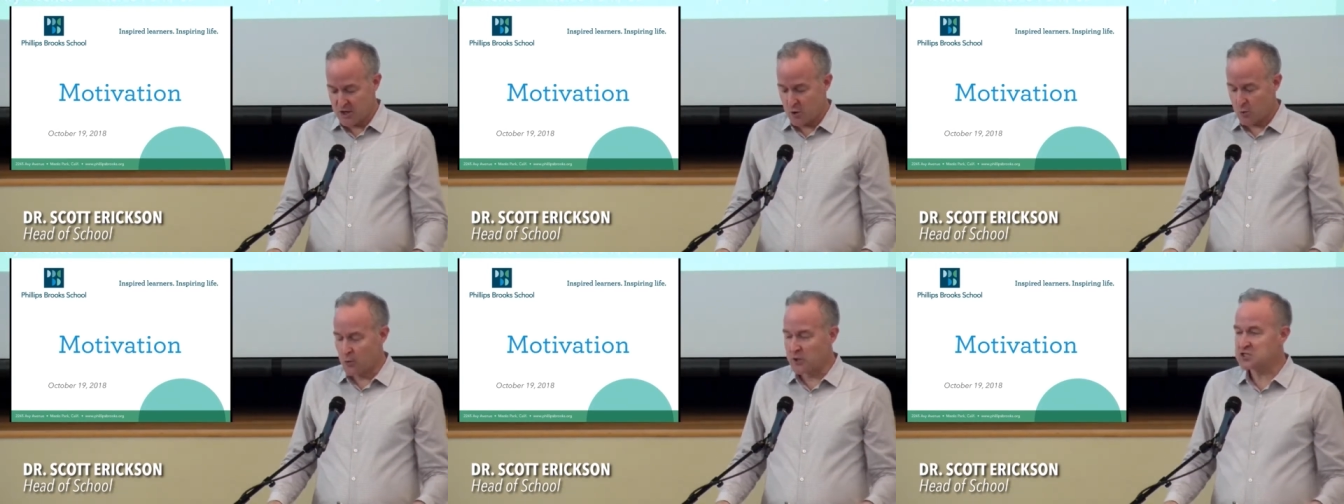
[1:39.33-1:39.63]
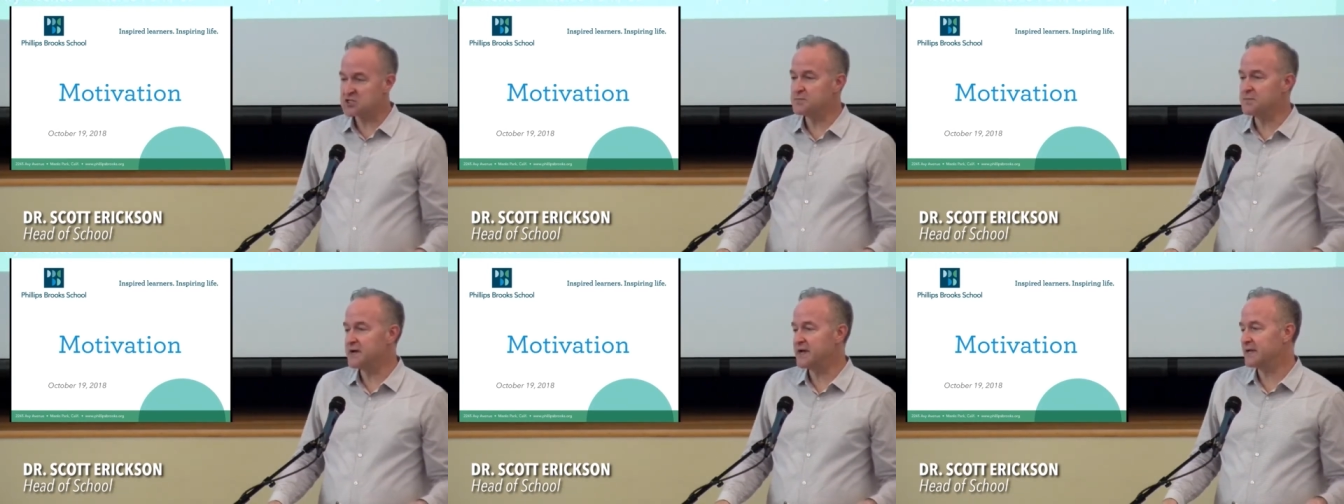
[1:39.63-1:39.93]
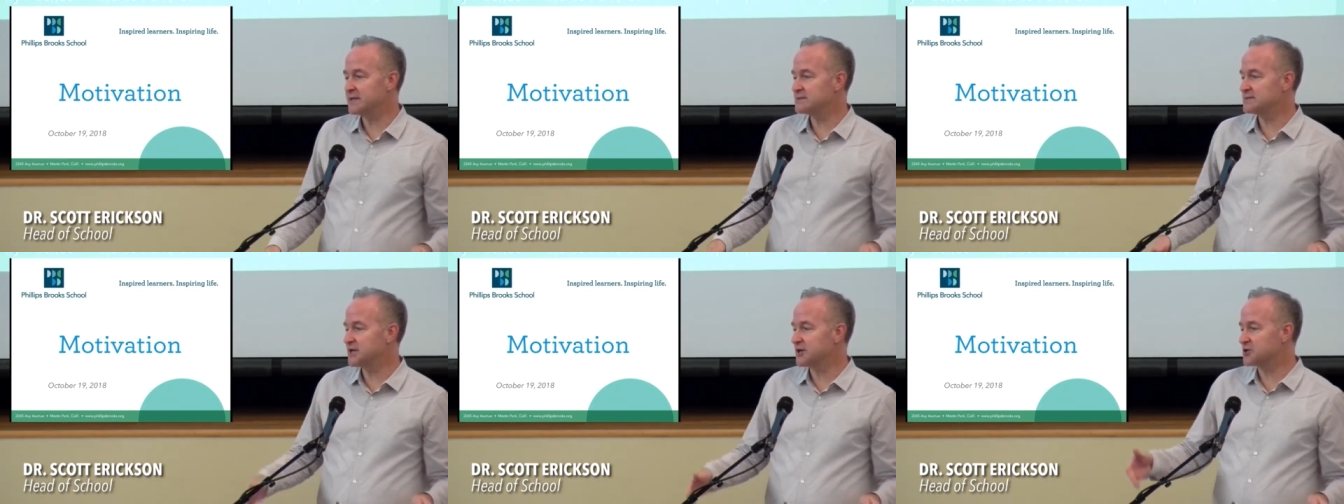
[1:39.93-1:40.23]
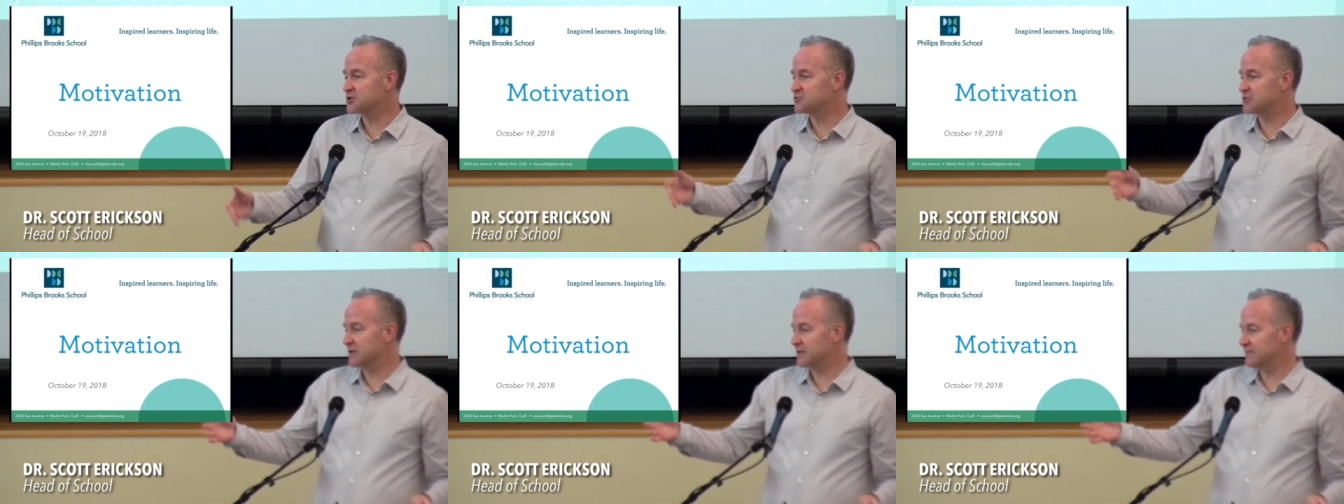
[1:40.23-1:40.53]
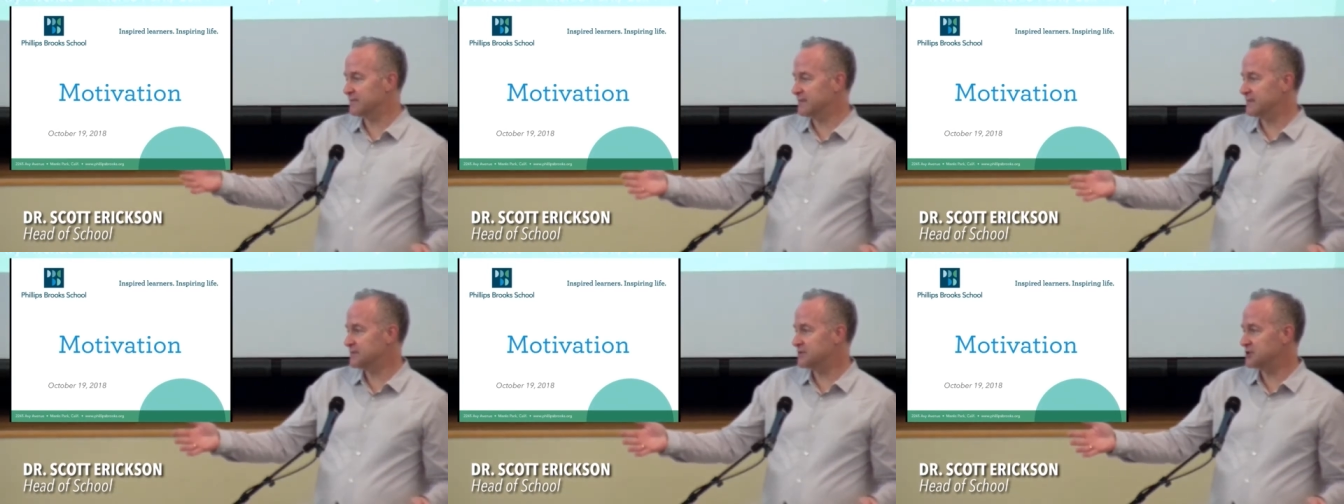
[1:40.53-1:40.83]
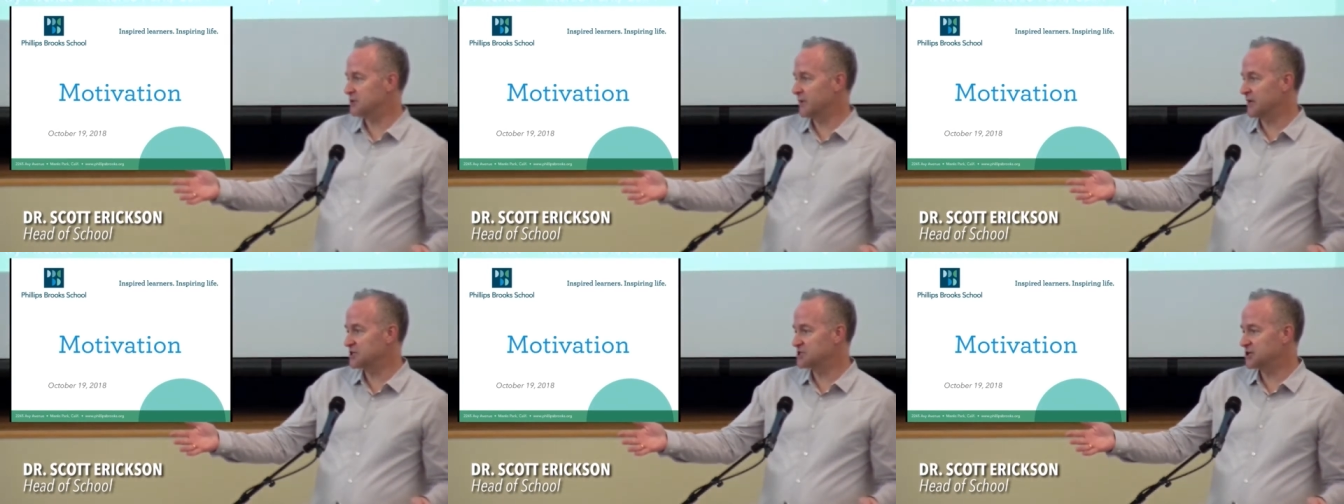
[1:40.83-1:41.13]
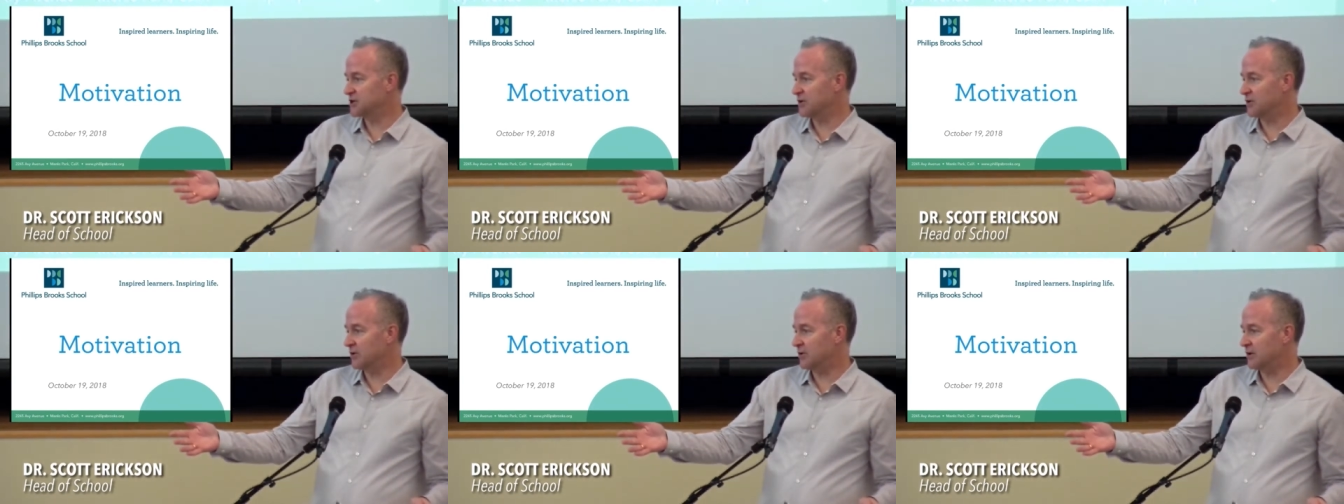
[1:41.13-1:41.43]
which means that you're driven to reach
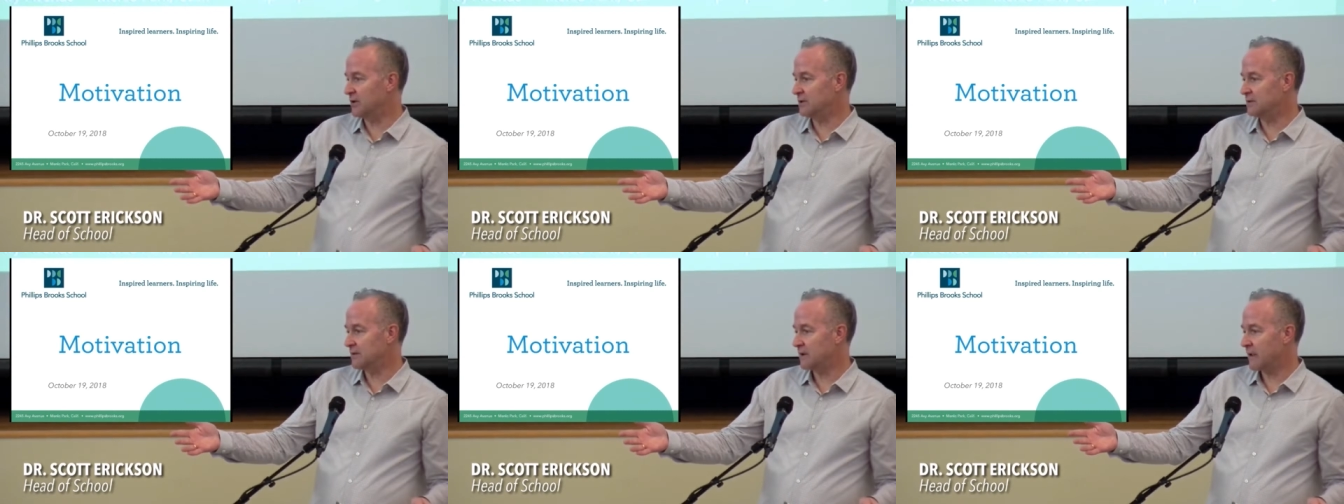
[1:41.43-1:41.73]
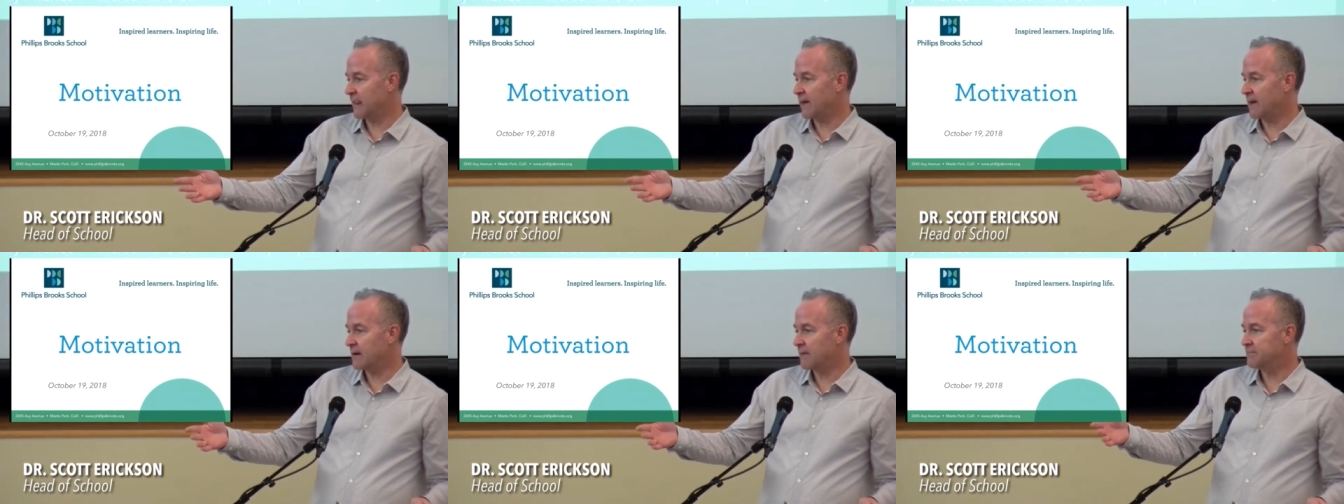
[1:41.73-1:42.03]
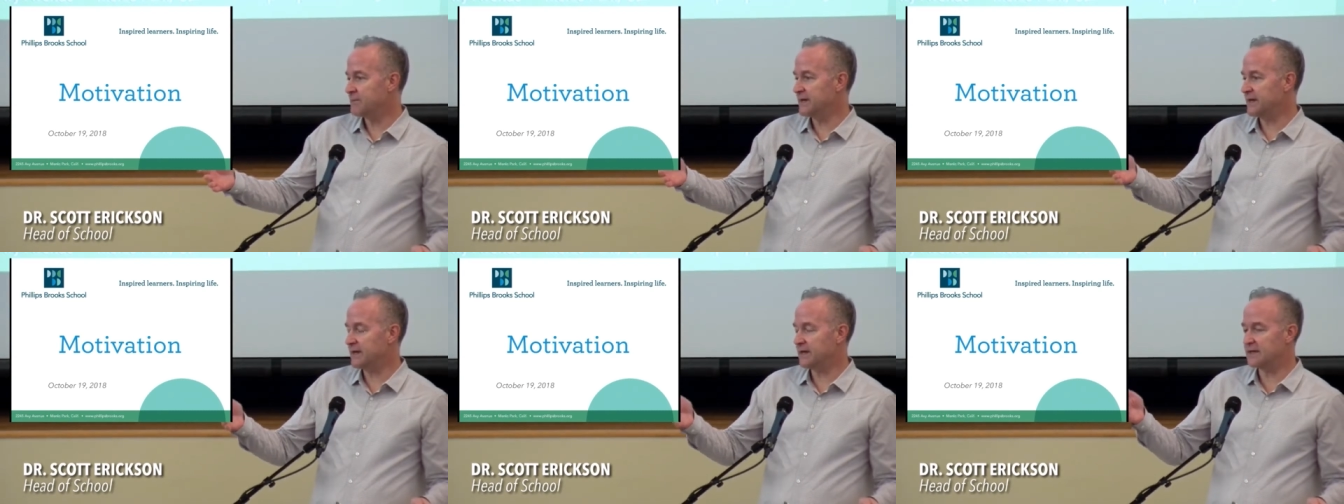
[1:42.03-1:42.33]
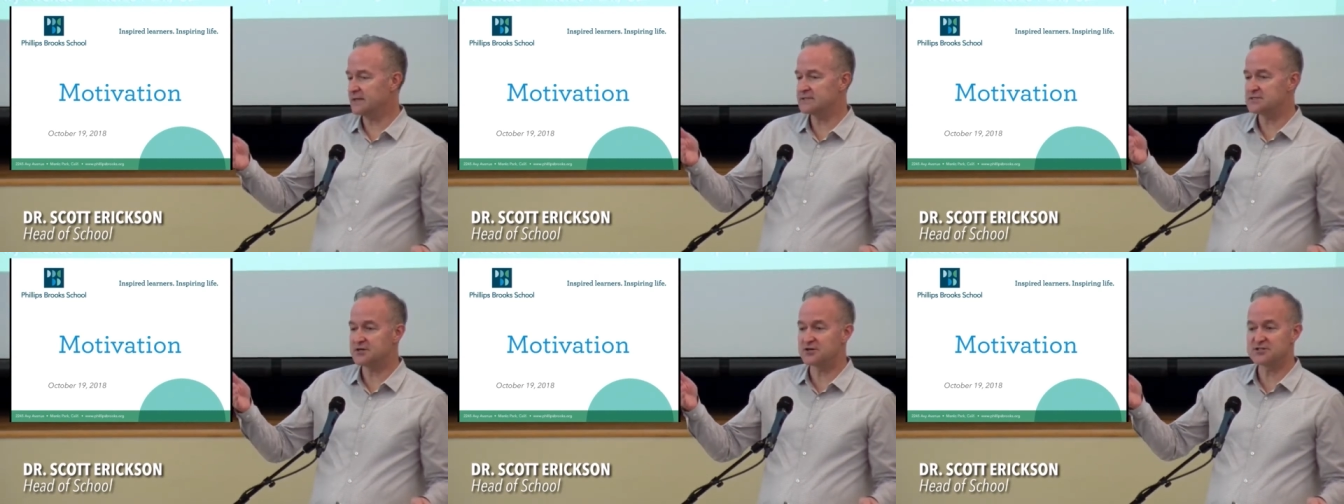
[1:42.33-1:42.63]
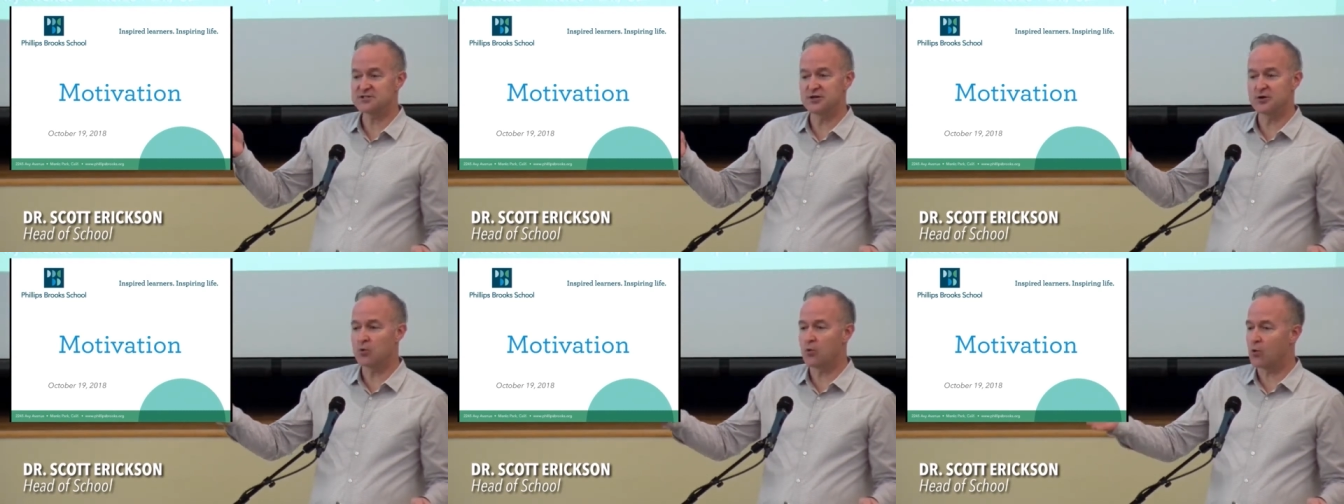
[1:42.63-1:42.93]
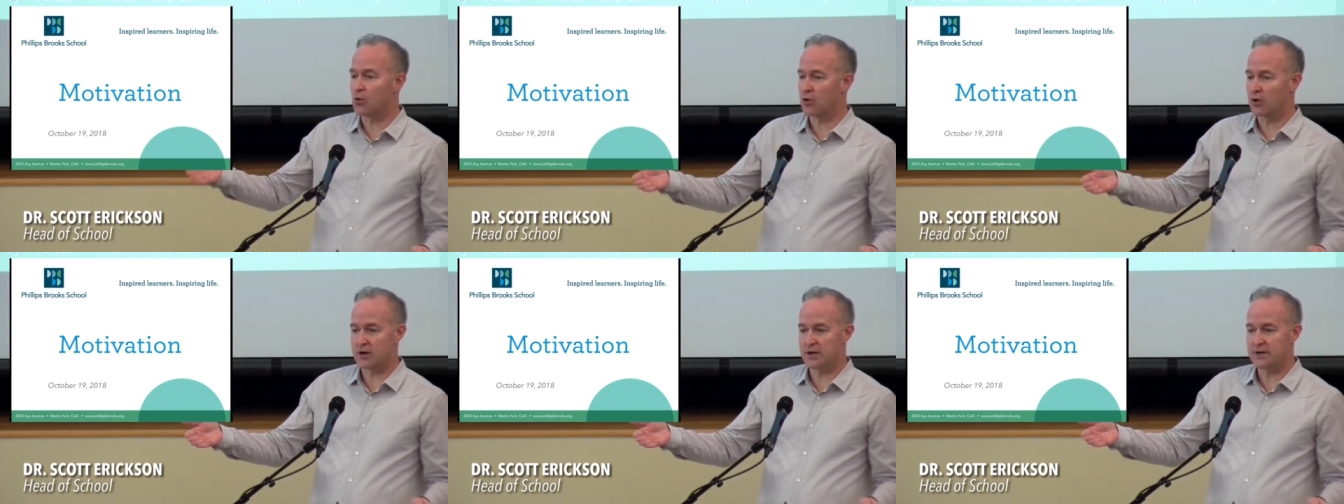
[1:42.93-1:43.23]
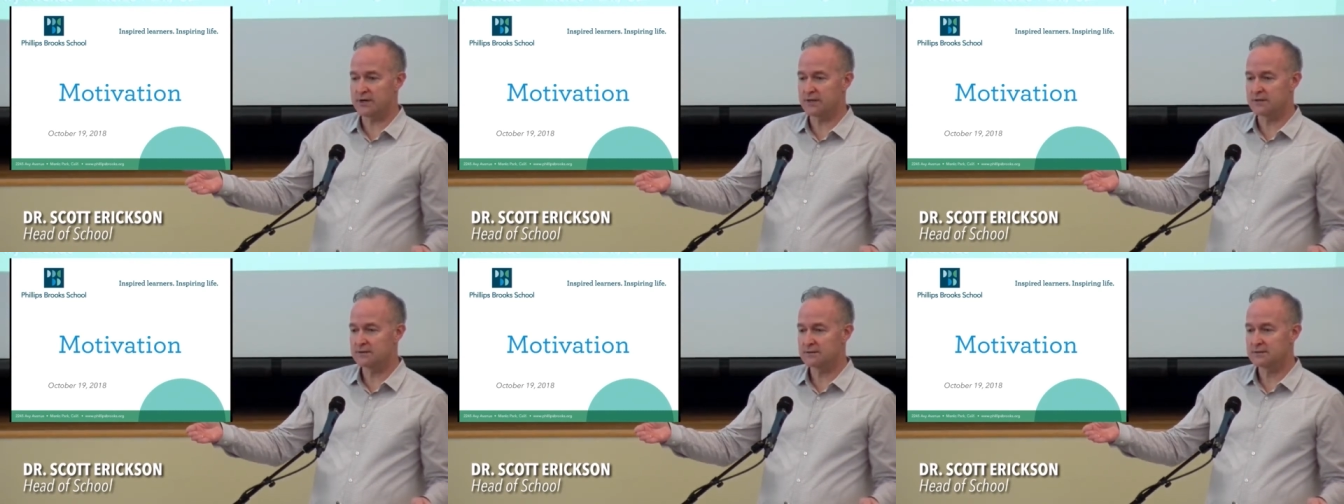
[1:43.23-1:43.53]
a goal because there's an
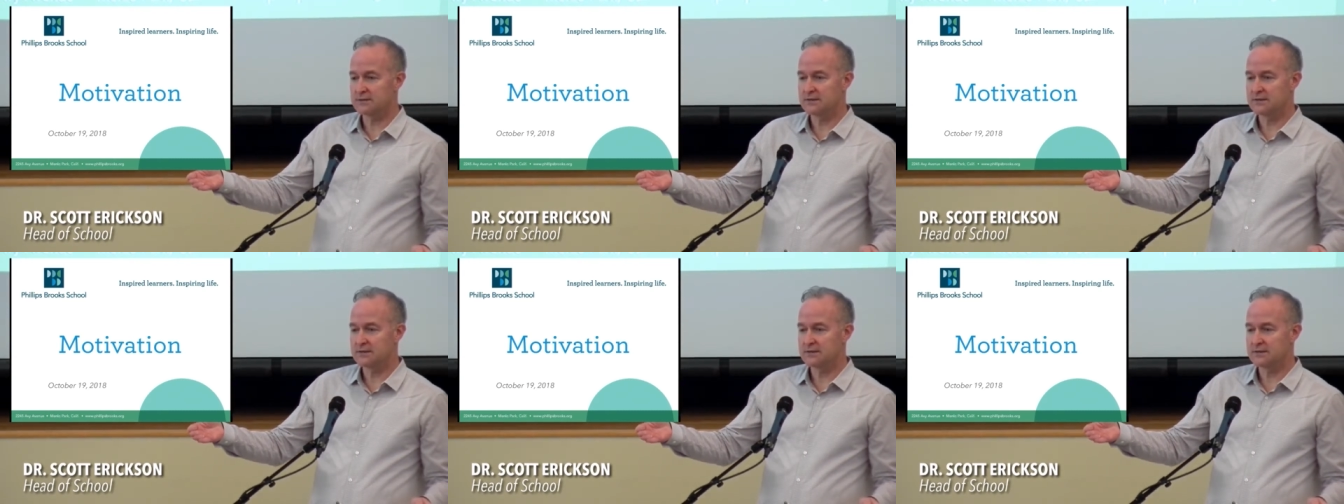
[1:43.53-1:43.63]
award